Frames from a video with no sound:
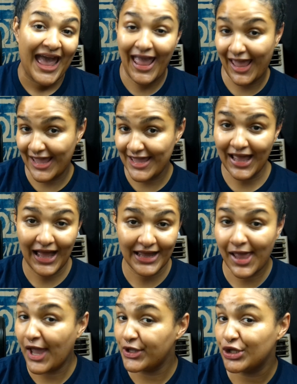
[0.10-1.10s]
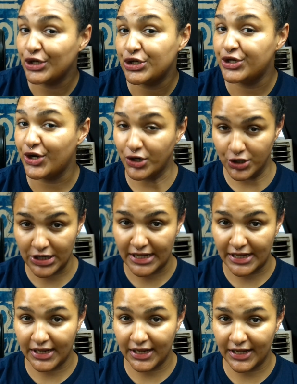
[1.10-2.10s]
Hey, hi, how you
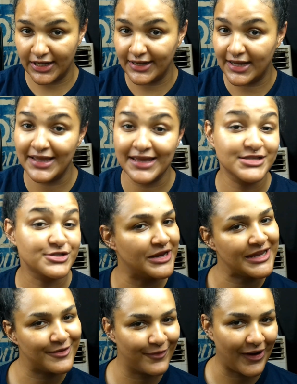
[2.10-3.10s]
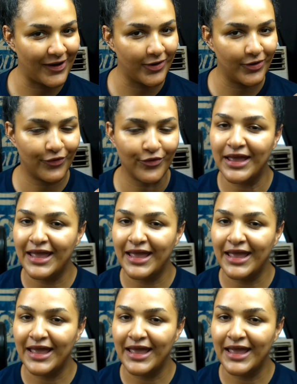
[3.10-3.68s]
doing? It's Whitney, bro.